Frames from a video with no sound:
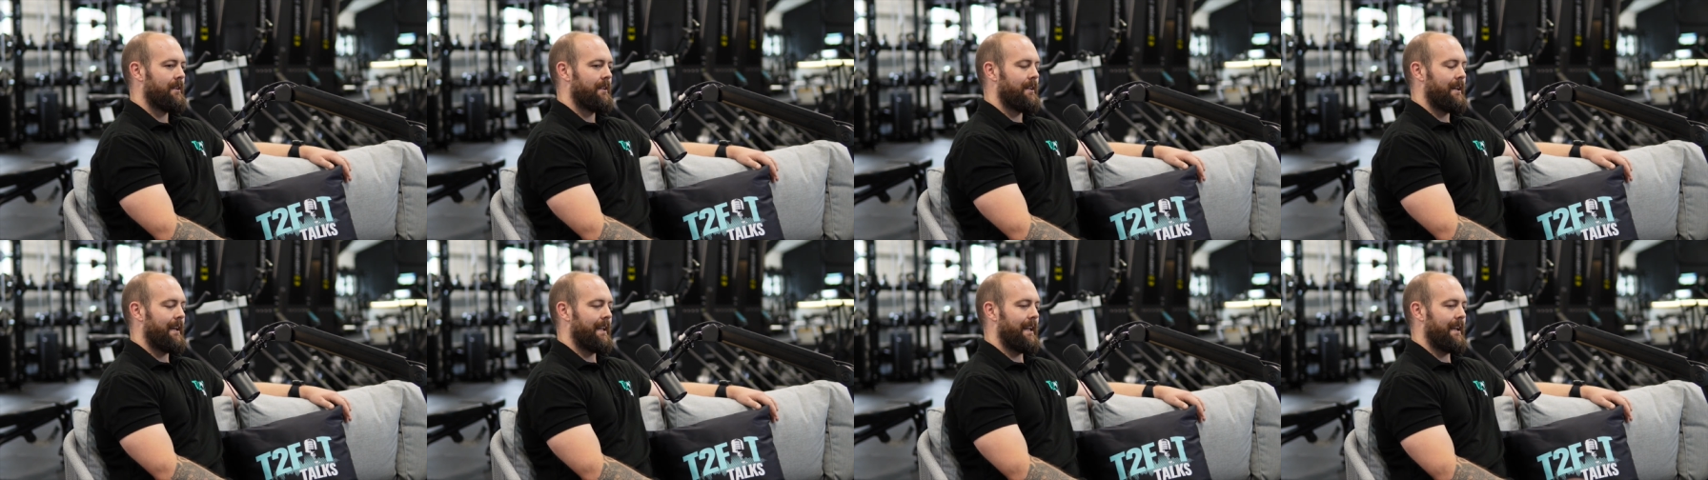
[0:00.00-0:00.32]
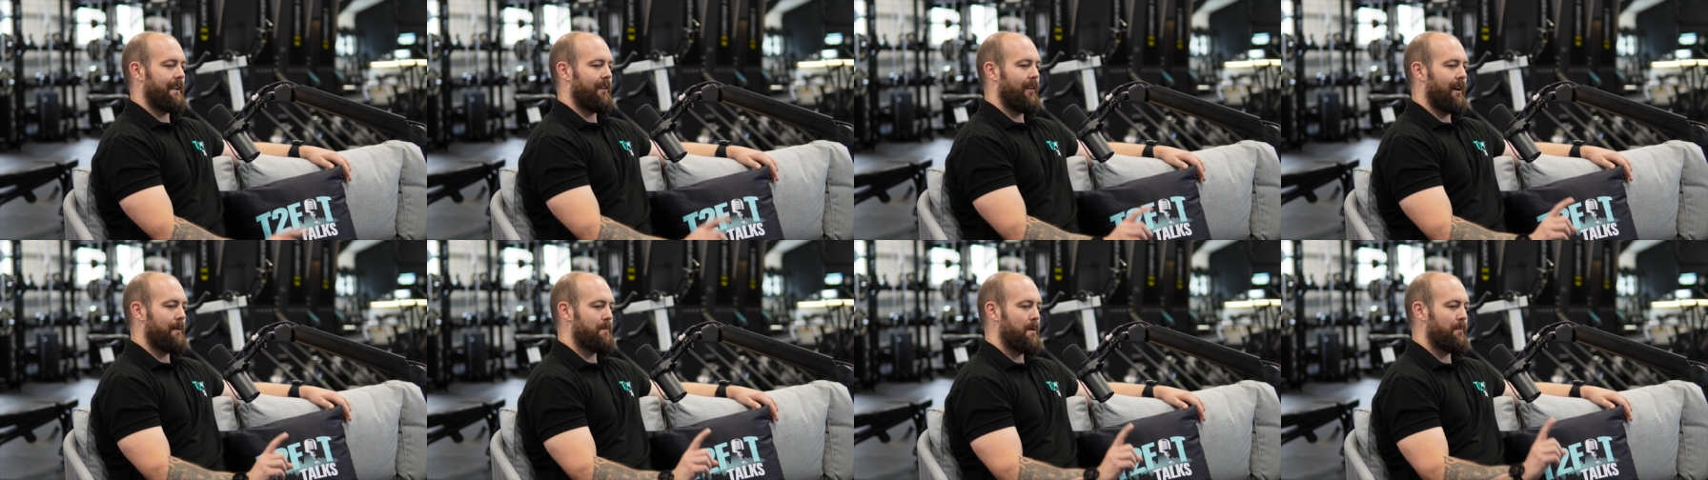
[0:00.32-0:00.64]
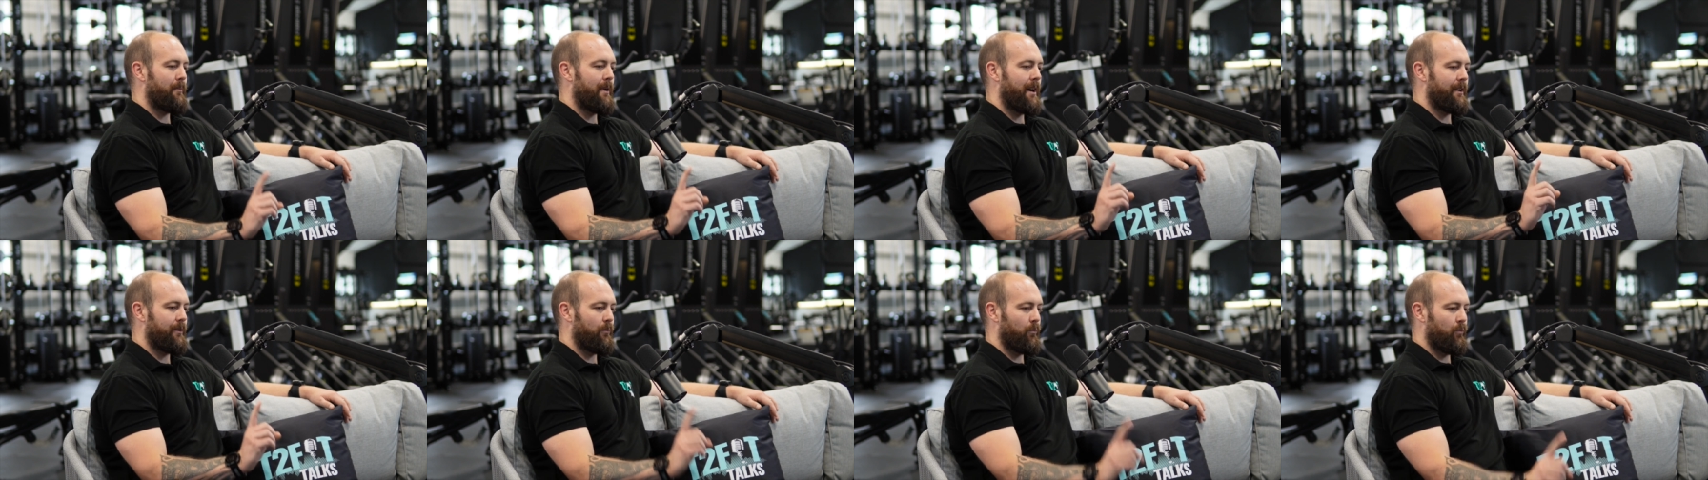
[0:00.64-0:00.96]
And then I
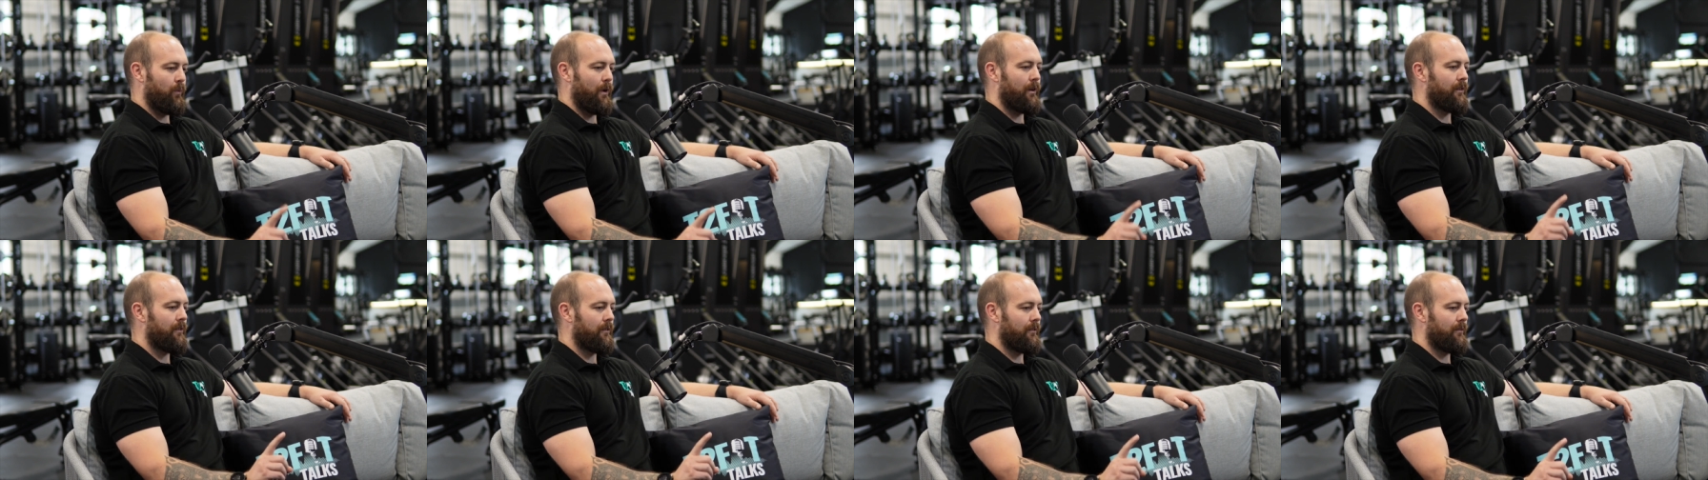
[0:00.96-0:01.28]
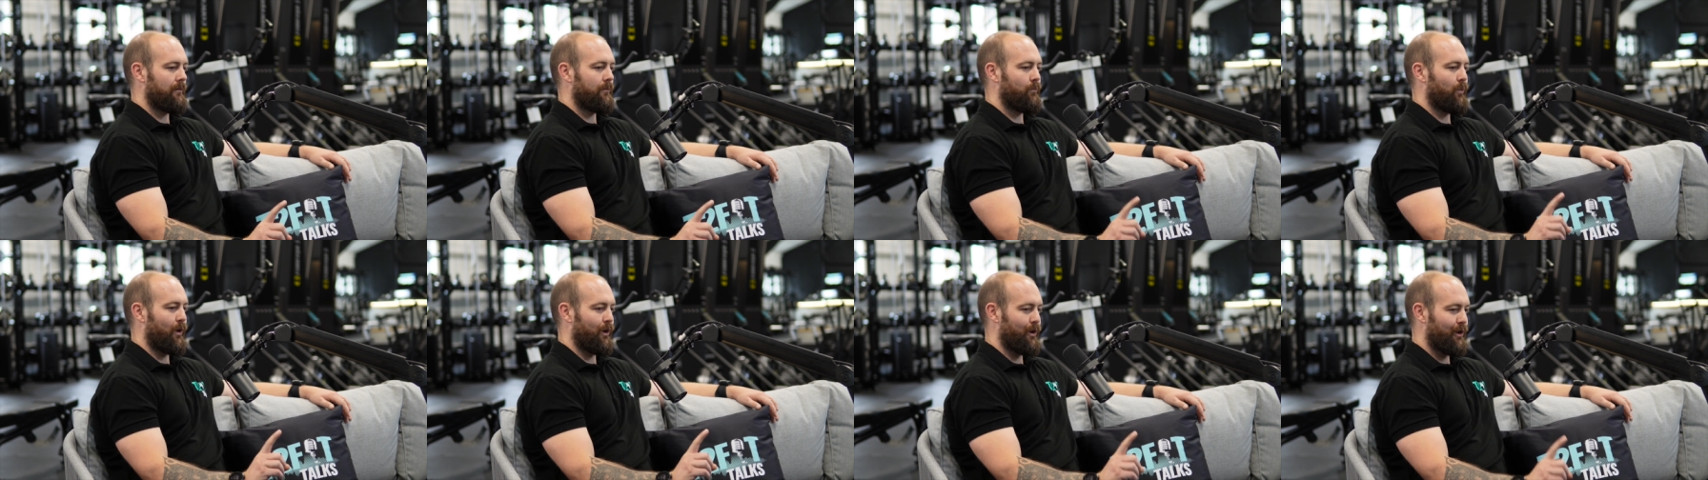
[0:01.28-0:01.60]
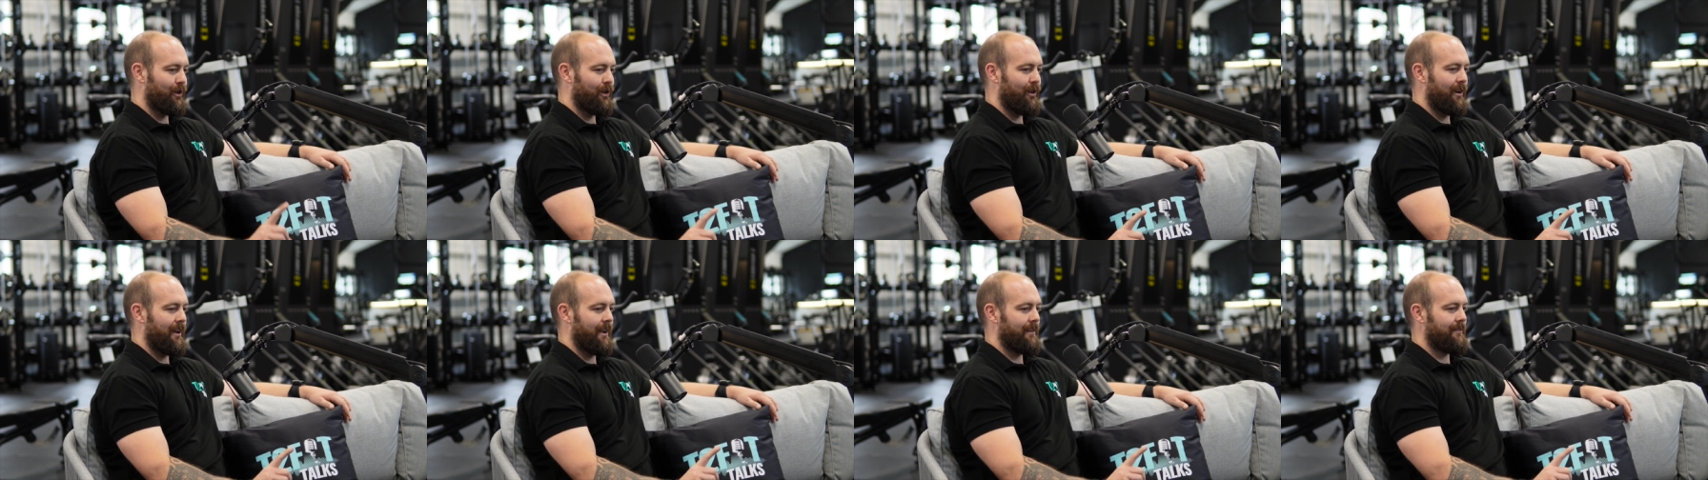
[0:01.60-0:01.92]
remember I had one
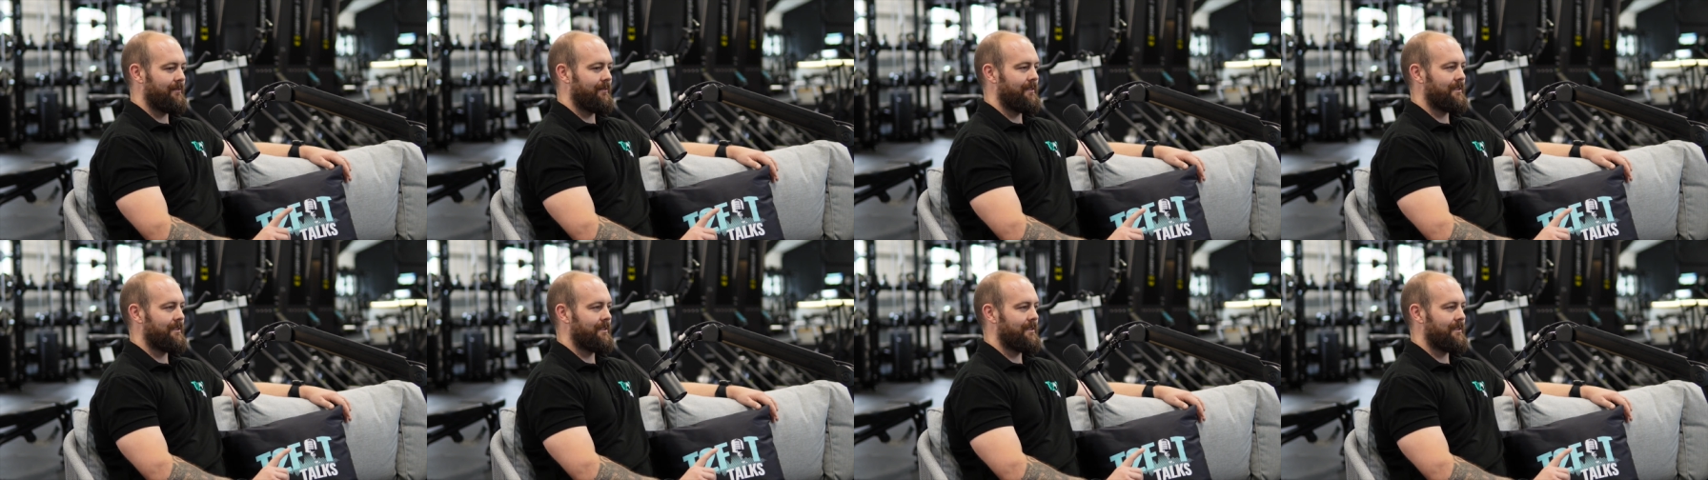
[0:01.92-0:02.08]
client,